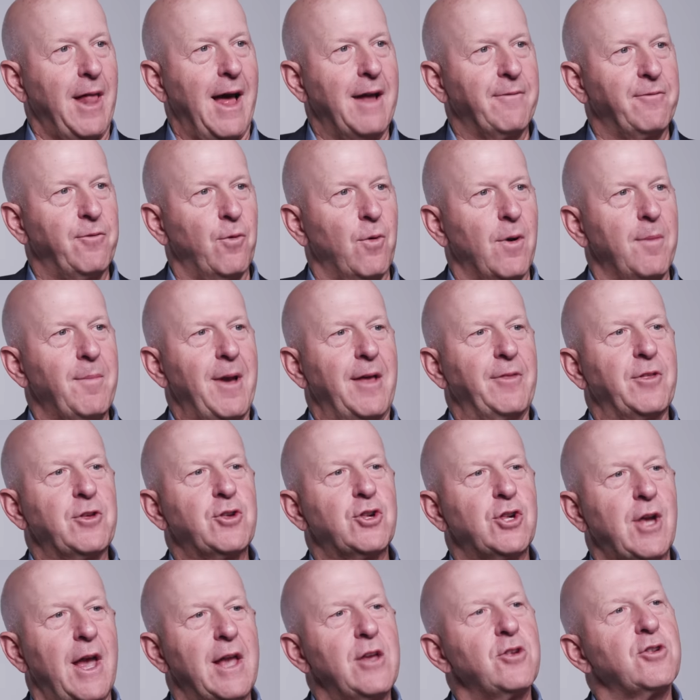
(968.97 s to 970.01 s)
platform and the
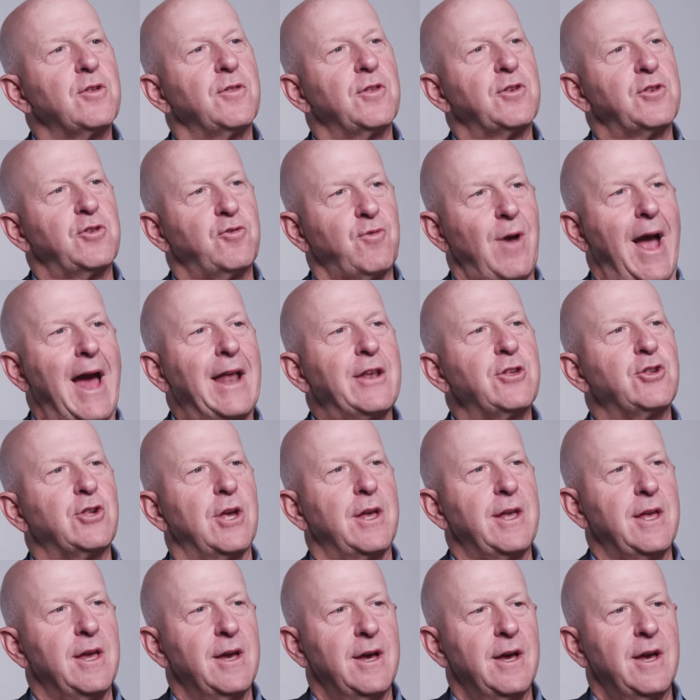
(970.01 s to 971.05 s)
change in the
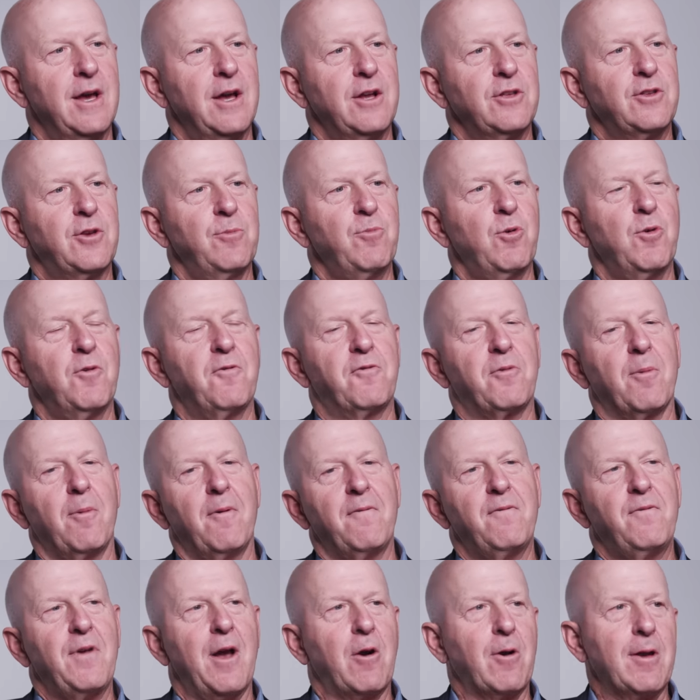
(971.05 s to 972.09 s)
strategy to move from
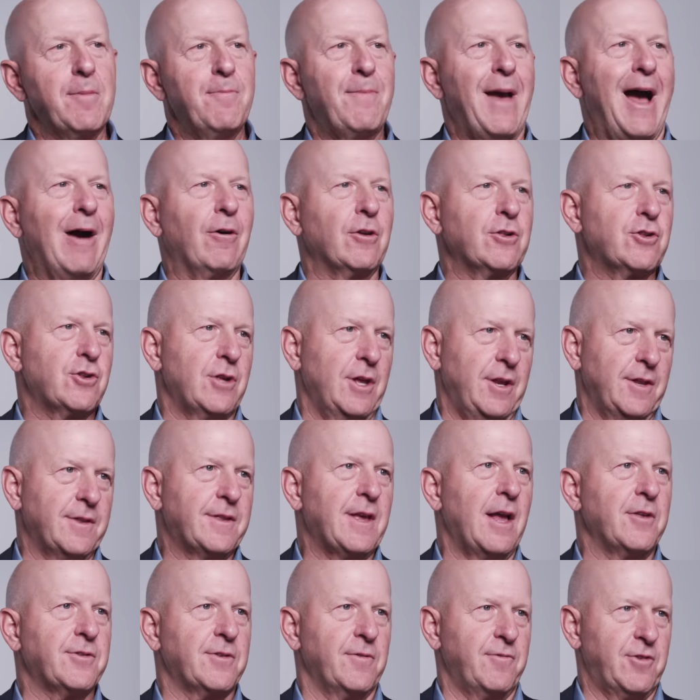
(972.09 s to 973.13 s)
a very balance sheet
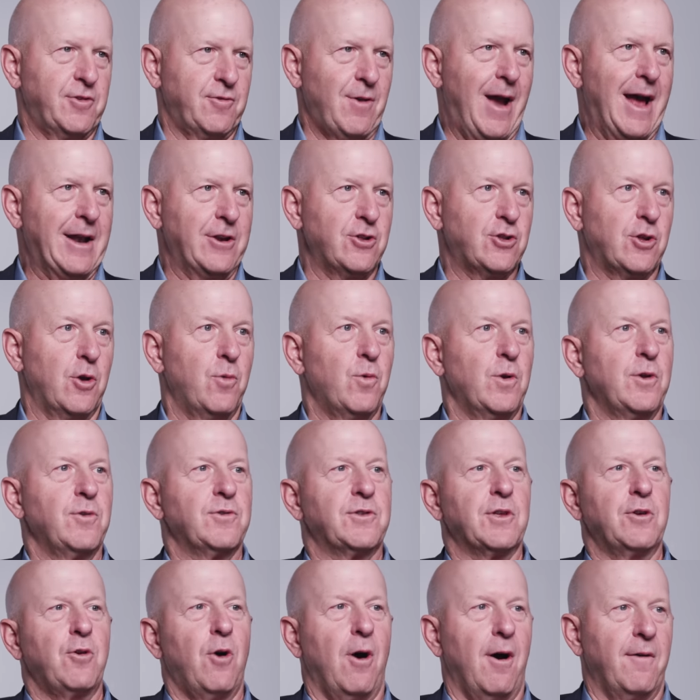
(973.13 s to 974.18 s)
intensive strategy. We
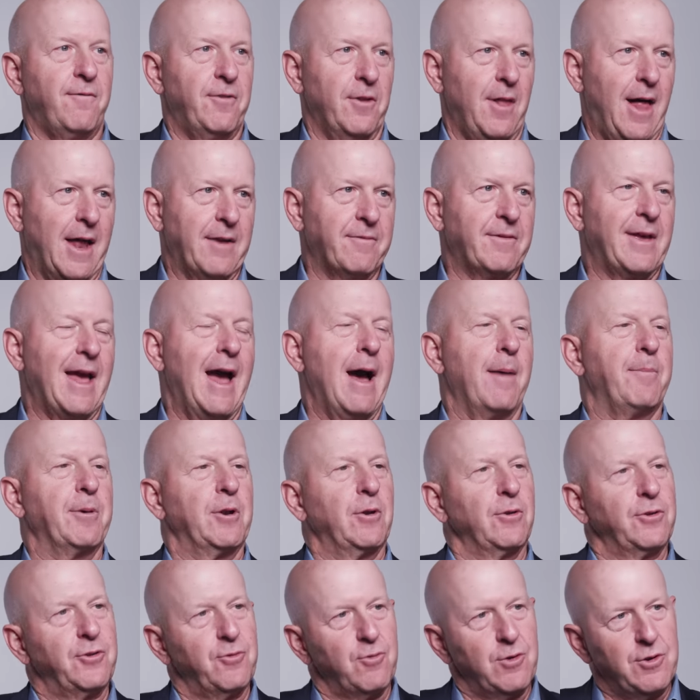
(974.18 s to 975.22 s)
used an awful lot of
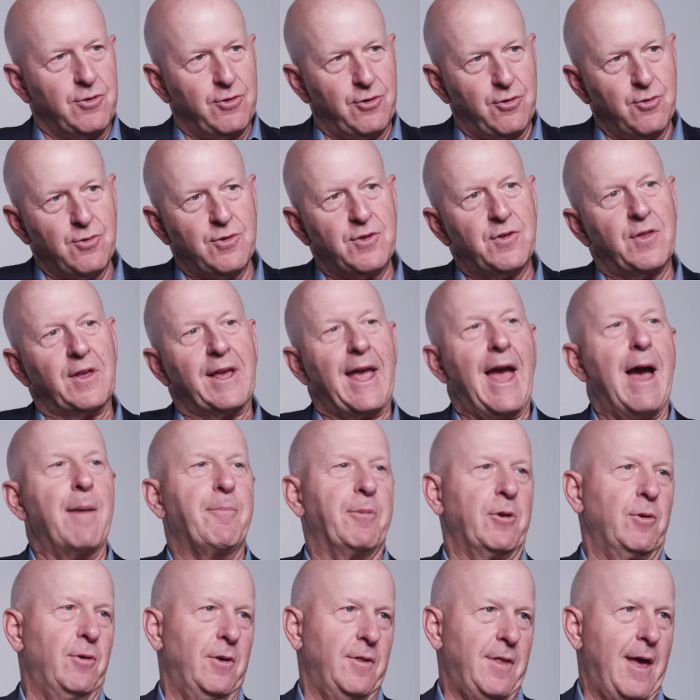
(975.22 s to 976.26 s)
capital to reduce the
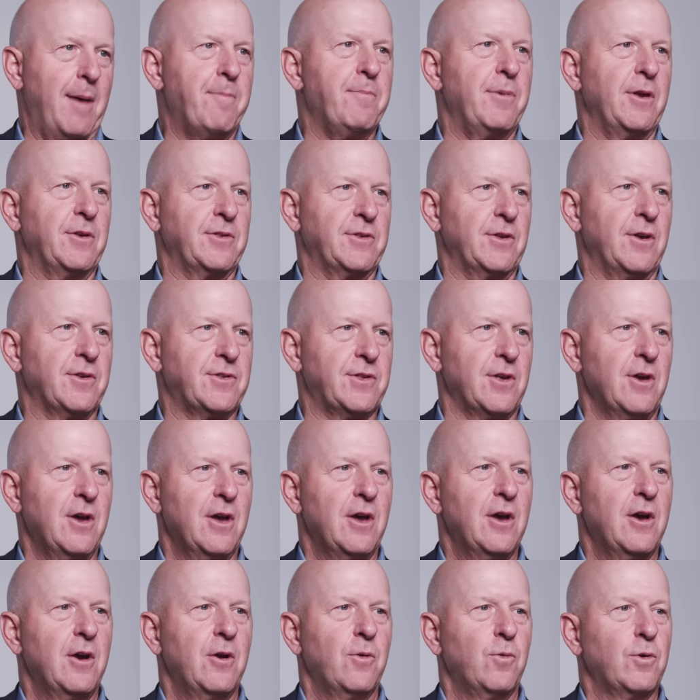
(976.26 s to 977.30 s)
capital in that business,
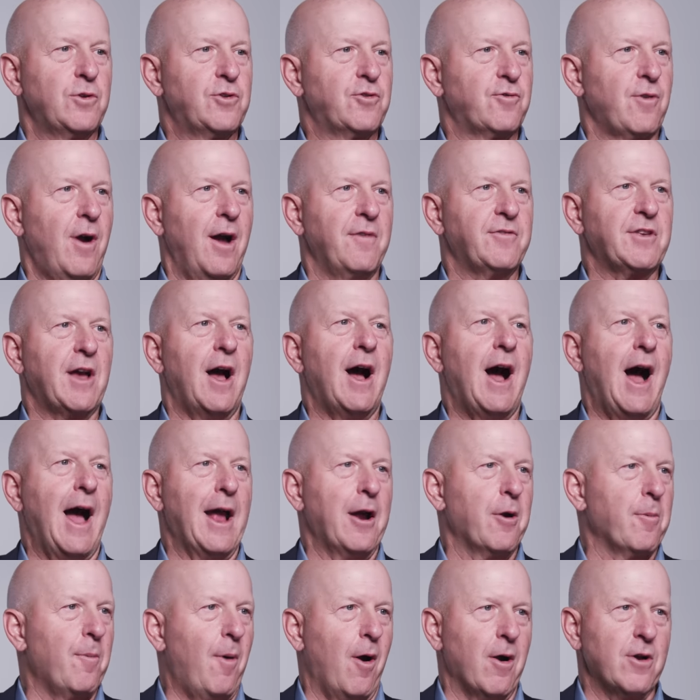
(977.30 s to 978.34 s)
which drives a
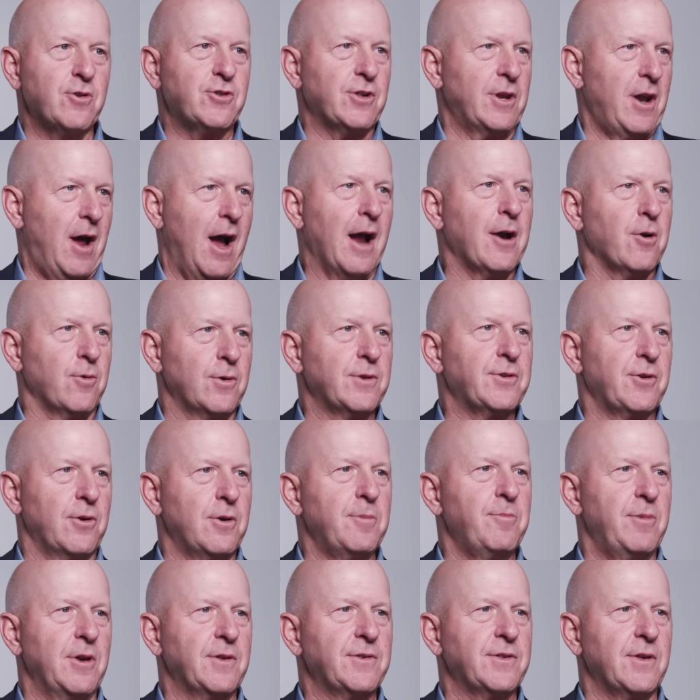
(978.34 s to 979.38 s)
higher margin, higher
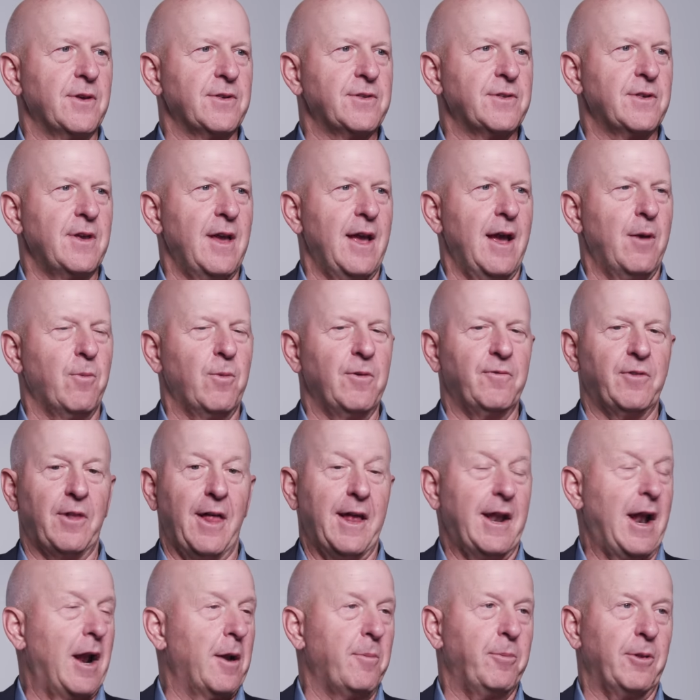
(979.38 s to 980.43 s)
return business. And we've
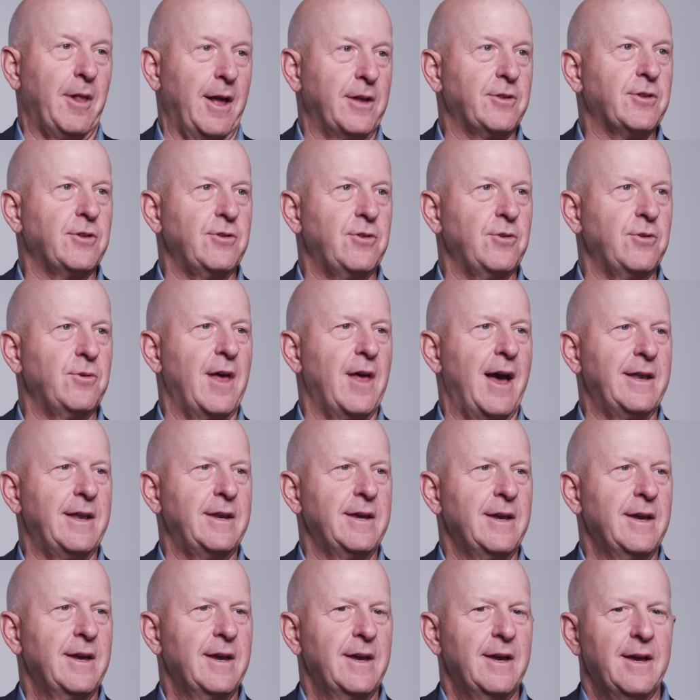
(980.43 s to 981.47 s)
laid out a plan to do that.
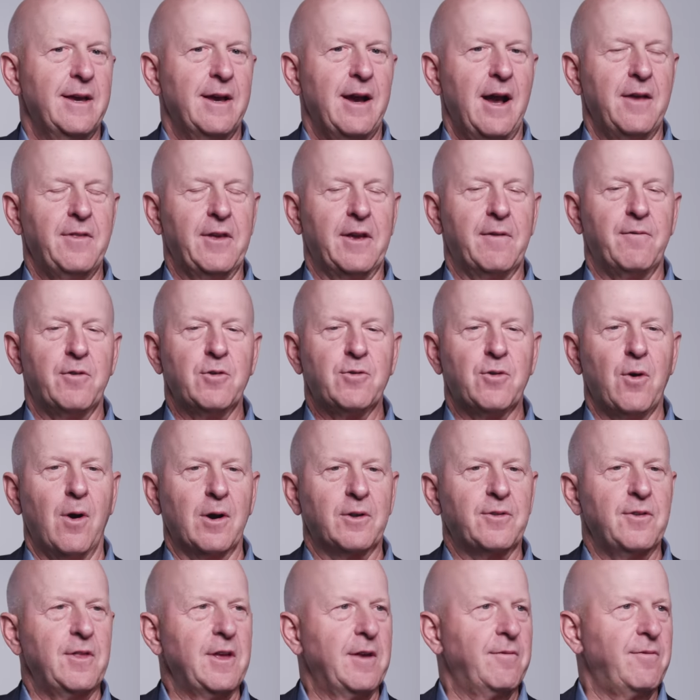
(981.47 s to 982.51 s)
I think if you
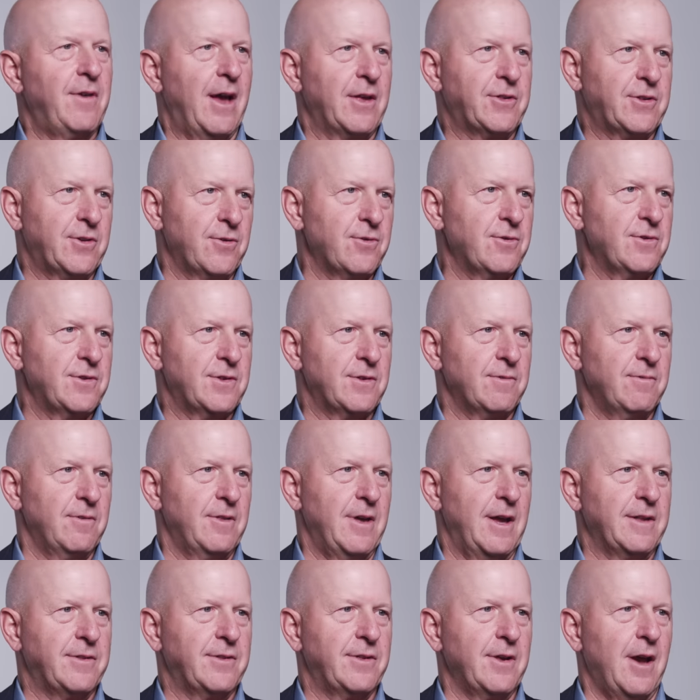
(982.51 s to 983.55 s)
talk to the investors
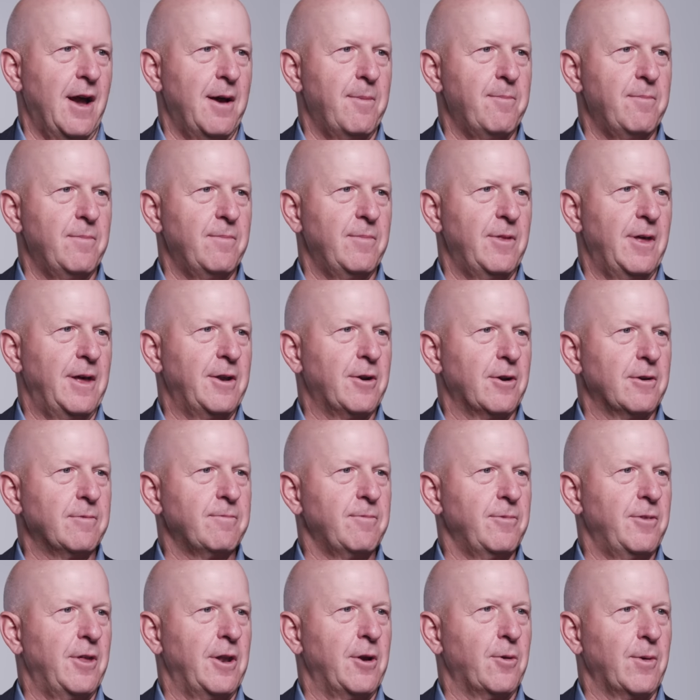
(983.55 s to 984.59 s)
that
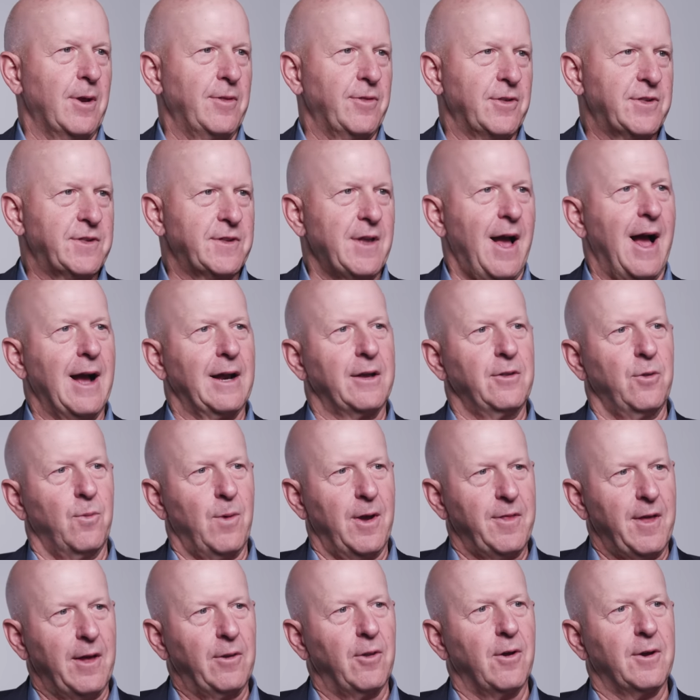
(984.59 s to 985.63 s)
are in the stock and the
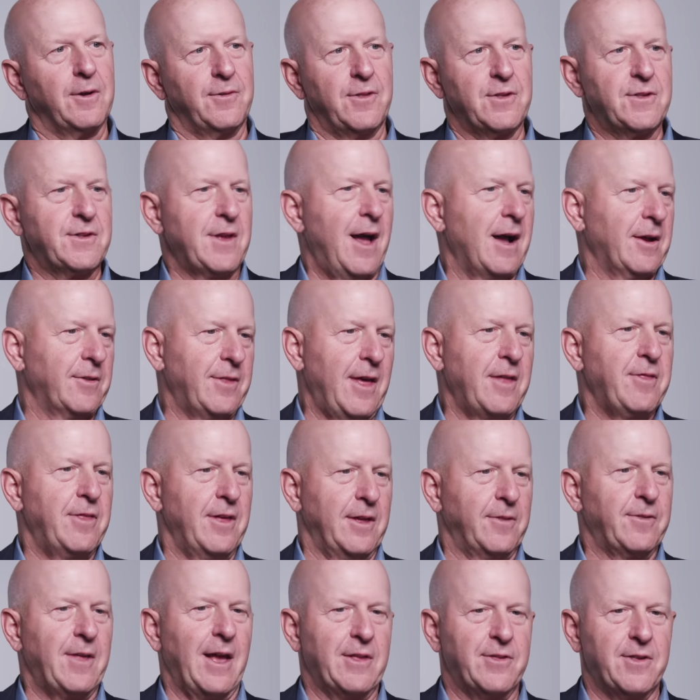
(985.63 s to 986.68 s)
way they look at the stock, they
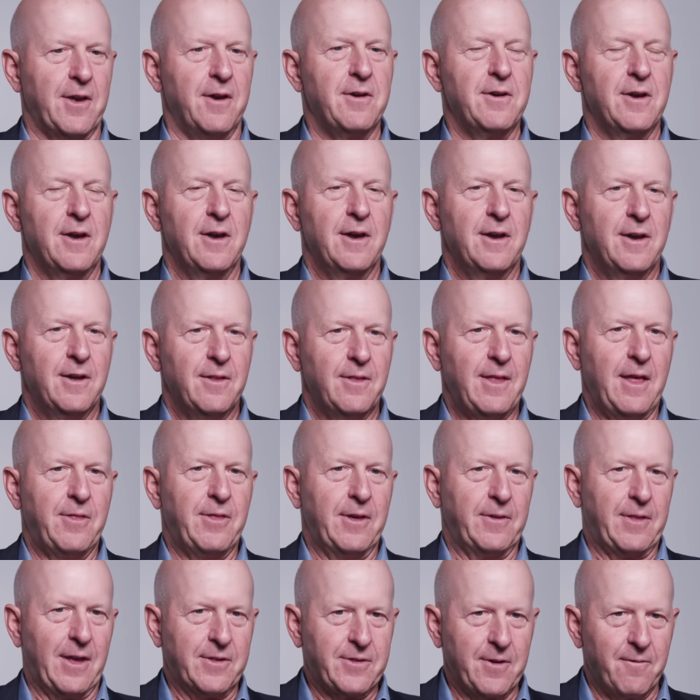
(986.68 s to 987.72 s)
think that's
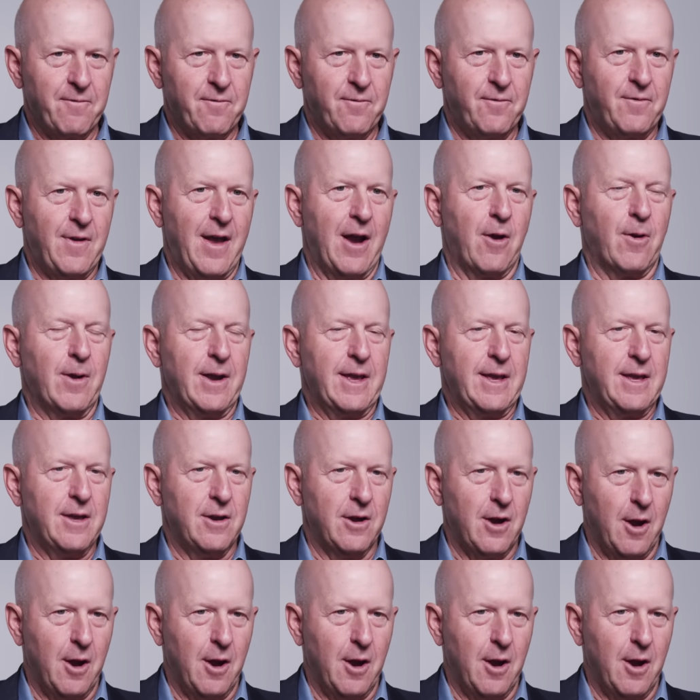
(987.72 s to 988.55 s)
a very